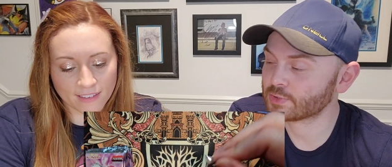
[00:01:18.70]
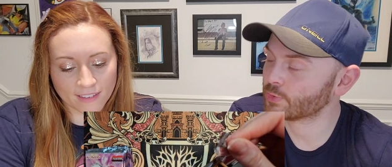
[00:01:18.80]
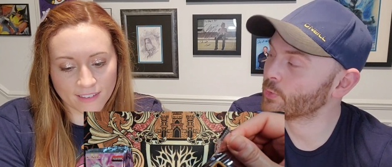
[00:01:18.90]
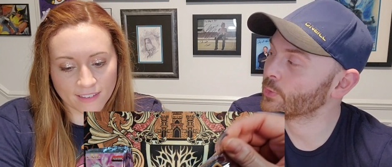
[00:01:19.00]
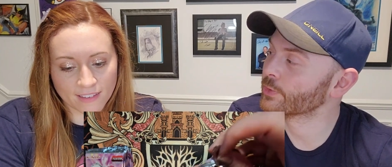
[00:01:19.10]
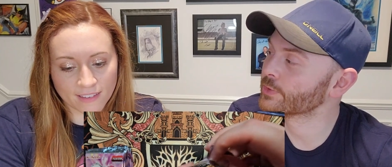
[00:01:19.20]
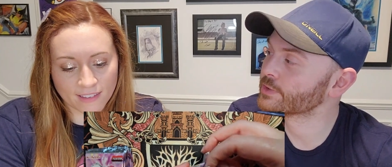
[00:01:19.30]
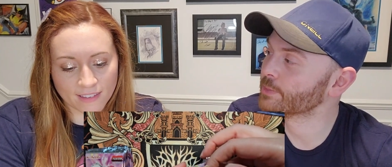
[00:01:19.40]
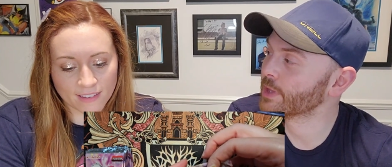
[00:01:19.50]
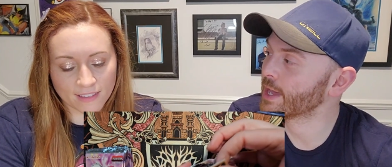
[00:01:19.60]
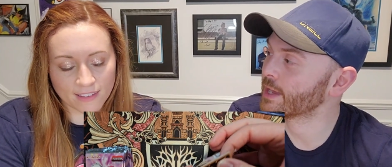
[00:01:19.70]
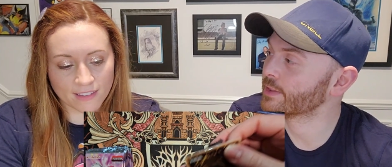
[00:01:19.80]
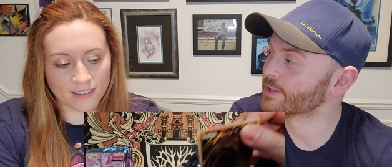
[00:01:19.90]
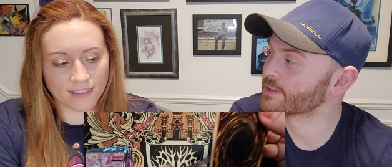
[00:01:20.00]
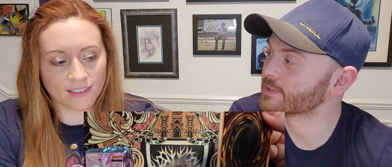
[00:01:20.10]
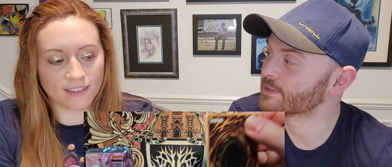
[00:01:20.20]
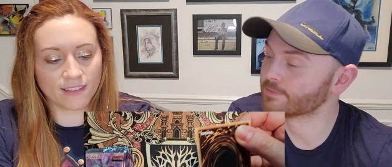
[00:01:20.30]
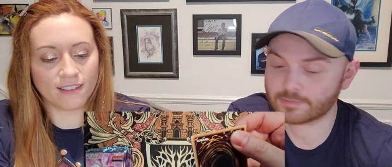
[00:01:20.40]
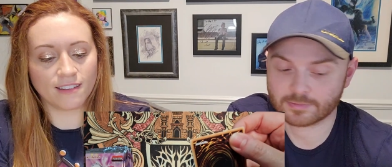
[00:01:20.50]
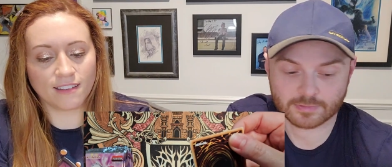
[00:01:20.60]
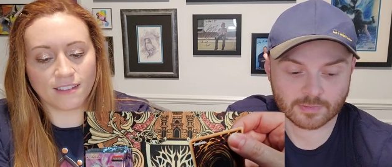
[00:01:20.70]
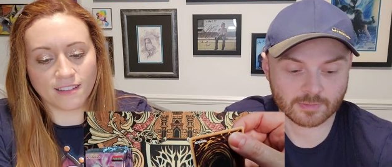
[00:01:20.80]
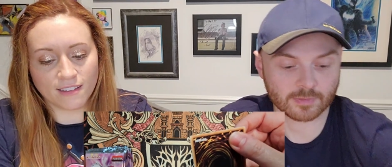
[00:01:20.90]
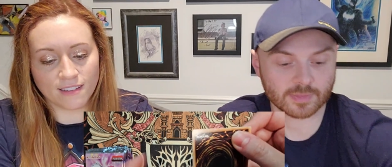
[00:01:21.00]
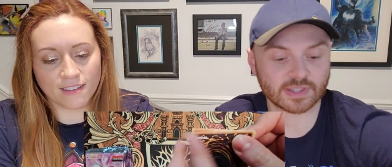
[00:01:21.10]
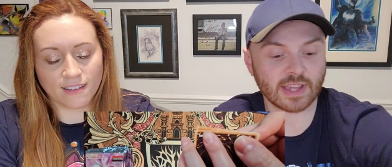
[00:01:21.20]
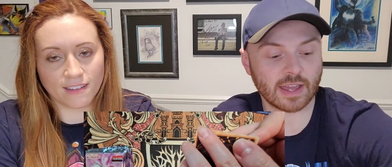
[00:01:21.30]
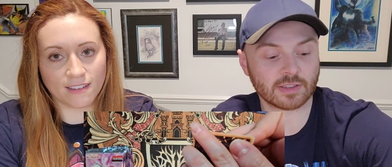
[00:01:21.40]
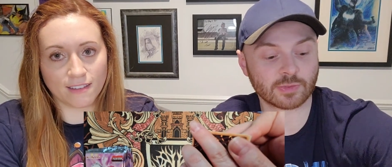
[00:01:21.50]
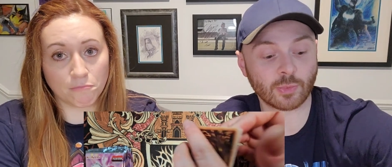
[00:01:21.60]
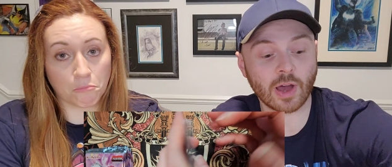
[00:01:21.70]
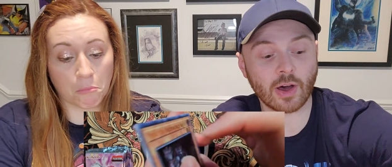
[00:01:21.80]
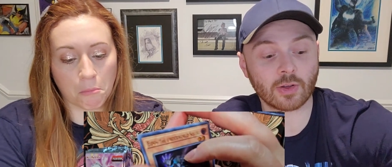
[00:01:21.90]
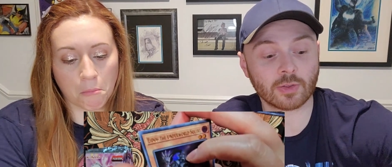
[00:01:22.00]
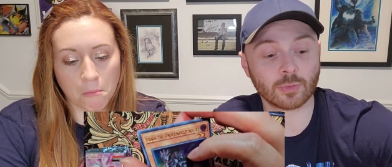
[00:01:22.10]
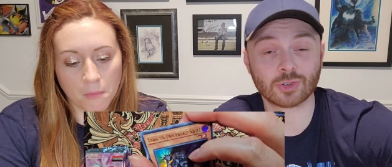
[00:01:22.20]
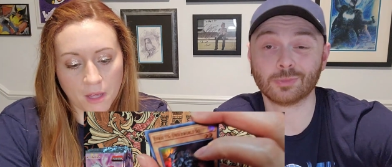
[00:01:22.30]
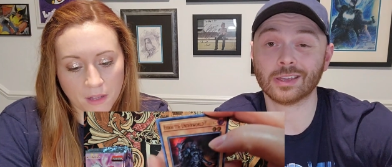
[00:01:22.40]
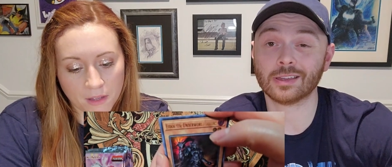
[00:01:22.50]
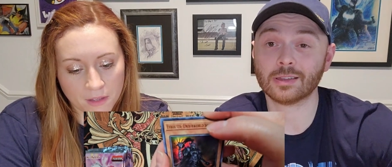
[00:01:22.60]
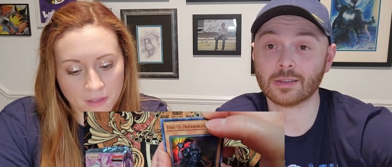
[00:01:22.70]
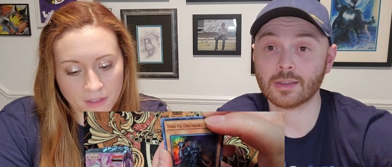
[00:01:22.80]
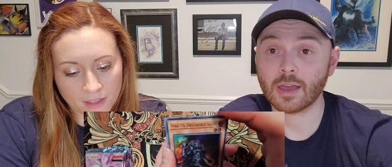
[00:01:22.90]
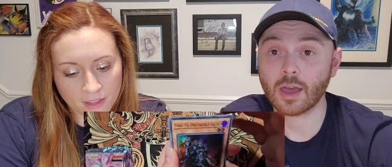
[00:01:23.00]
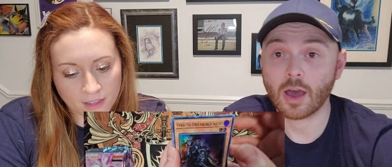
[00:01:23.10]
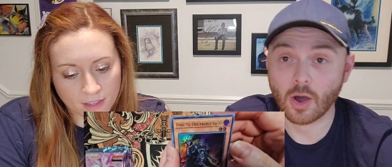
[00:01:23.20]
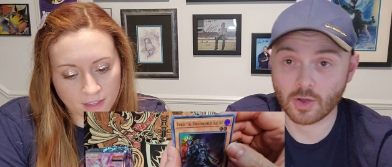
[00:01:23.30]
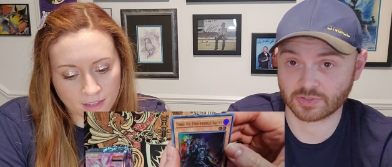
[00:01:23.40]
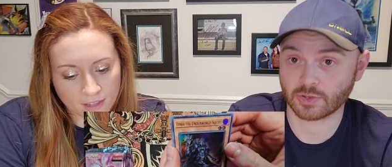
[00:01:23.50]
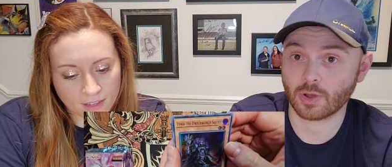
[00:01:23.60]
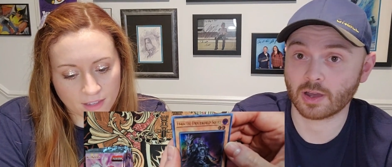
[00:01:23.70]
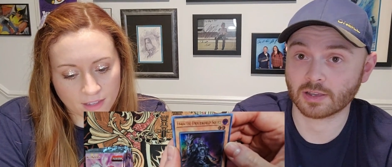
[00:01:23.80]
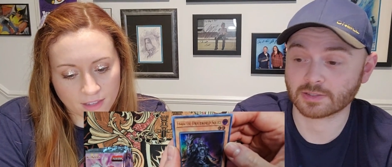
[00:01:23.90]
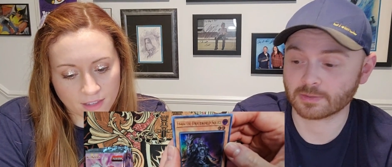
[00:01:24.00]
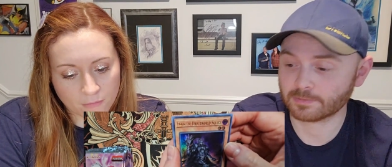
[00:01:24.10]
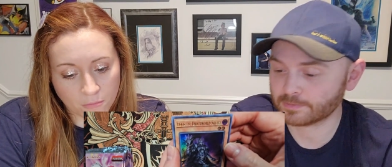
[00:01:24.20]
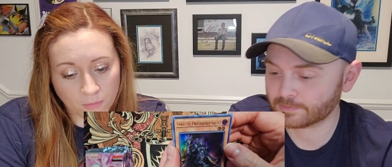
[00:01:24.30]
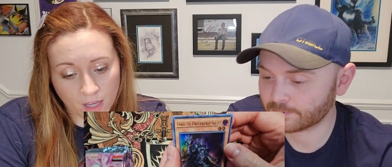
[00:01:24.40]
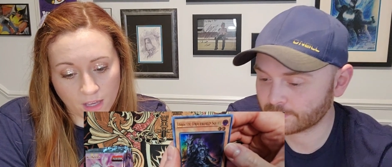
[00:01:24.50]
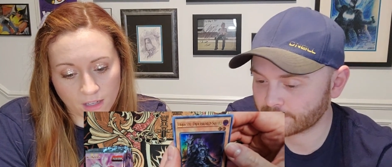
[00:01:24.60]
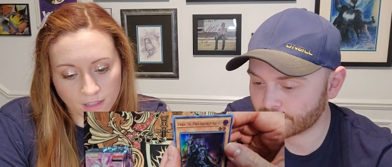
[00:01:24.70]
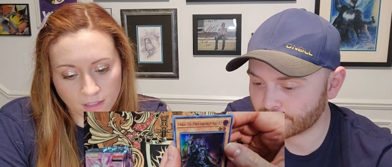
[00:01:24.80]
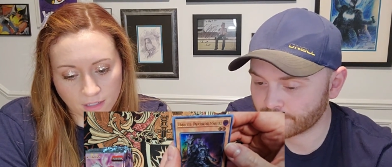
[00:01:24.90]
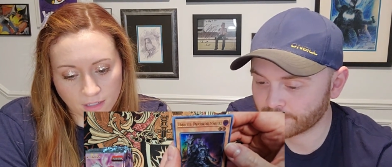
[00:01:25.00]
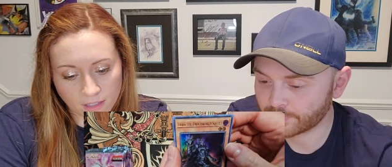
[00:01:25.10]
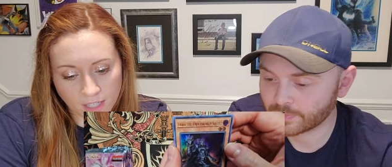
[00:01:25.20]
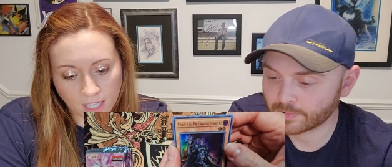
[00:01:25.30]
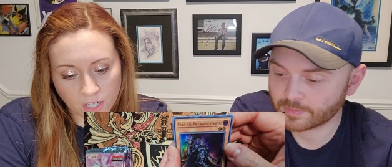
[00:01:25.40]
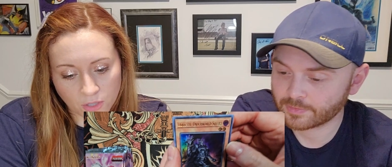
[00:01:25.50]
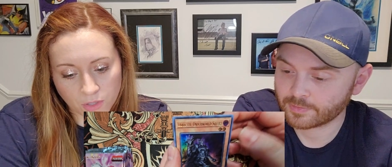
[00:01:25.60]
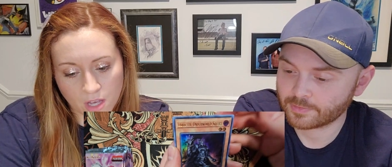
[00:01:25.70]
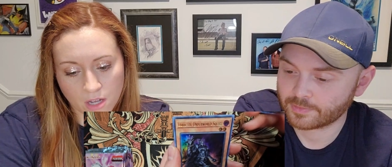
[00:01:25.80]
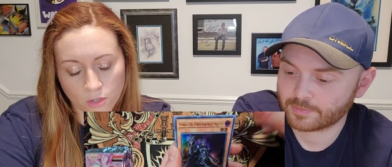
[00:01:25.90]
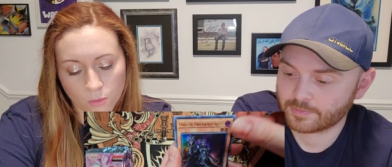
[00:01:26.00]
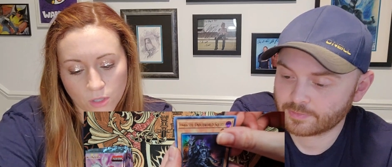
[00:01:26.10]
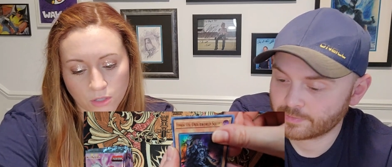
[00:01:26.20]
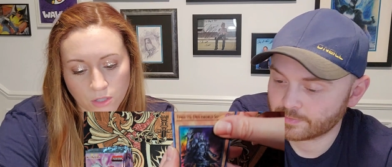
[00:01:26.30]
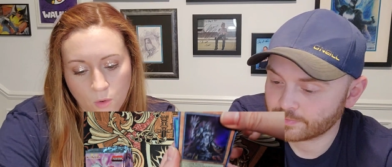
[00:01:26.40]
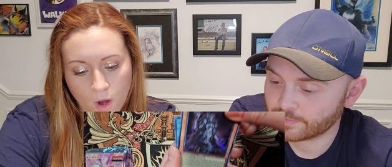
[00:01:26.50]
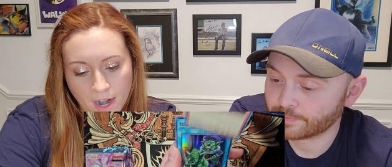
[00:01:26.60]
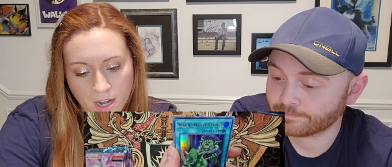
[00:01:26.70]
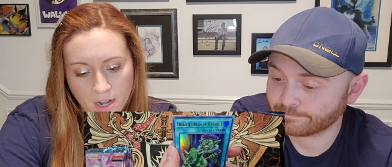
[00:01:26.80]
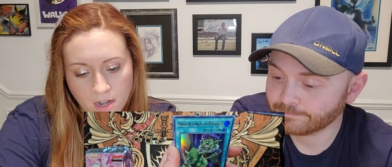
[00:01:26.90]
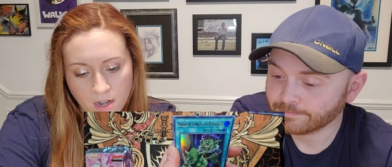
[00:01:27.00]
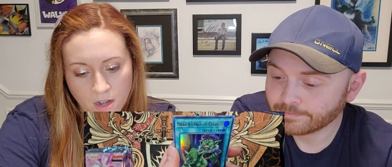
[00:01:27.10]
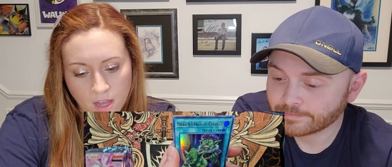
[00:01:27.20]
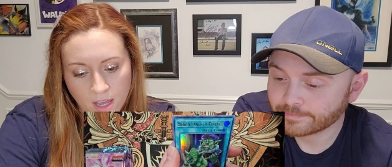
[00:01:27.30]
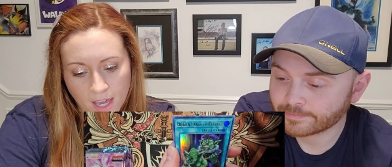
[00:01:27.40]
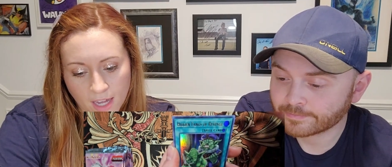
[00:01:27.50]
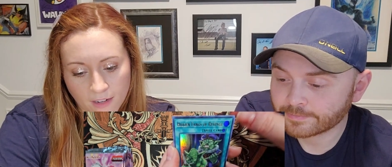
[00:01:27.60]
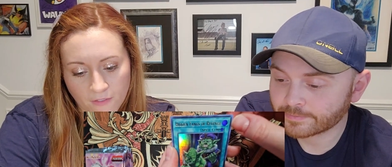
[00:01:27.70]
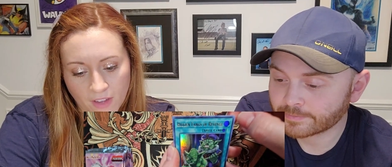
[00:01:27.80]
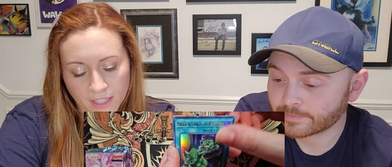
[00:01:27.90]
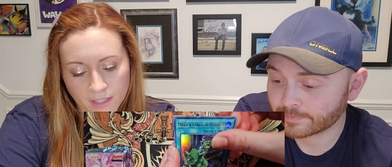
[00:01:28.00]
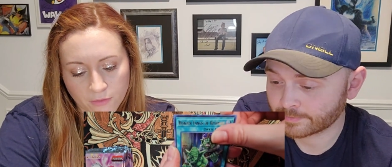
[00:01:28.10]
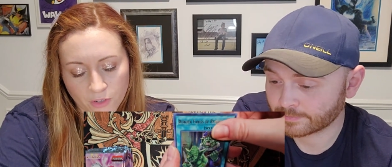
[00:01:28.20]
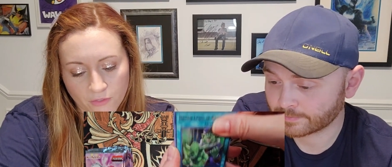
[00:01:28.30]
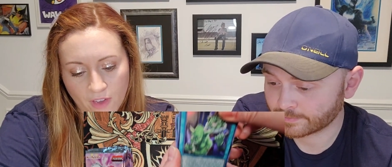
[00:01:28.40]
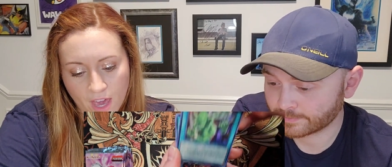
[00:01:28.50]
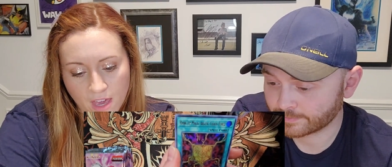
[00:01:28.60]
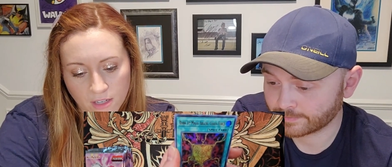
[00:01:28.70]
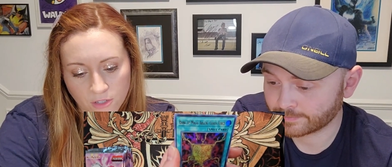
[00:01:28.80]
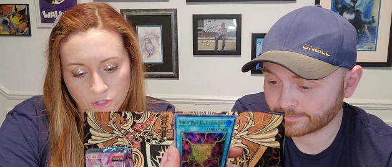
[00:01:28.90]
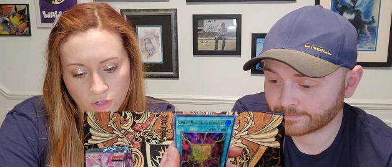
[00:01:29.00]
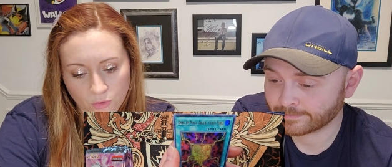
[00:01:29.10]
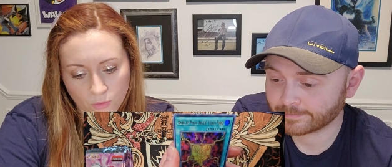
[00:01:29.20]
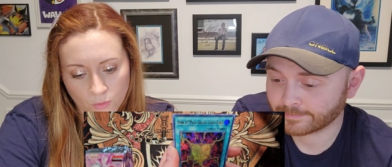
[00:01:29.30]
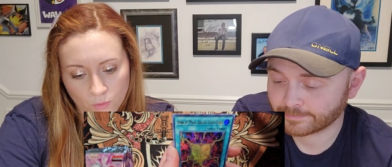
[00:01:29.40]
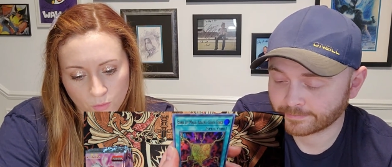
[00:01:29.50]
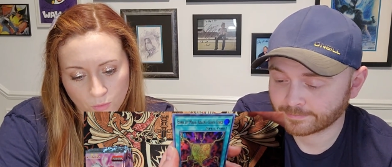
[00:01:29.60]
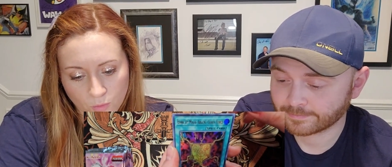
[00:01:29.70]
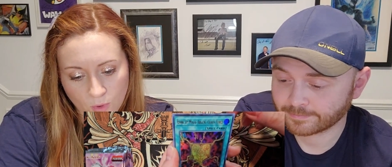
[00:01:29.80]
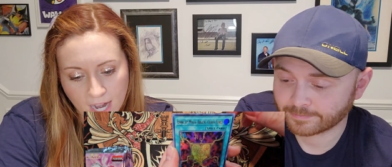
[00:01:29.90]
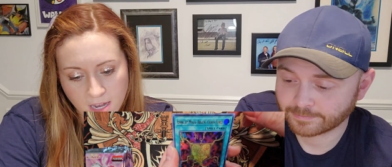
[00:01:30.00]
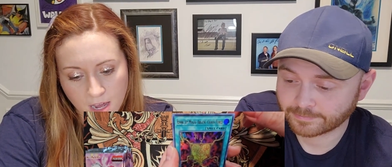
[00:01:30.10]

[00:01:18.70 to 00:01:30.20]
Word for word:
Speaker 1: Souls to be had in this set as well, which would be also awesome.
Speaker 2: Yeah. Eidos the Underworld Squire, mm -hmm. Hidden Fangs of Revenge, Rank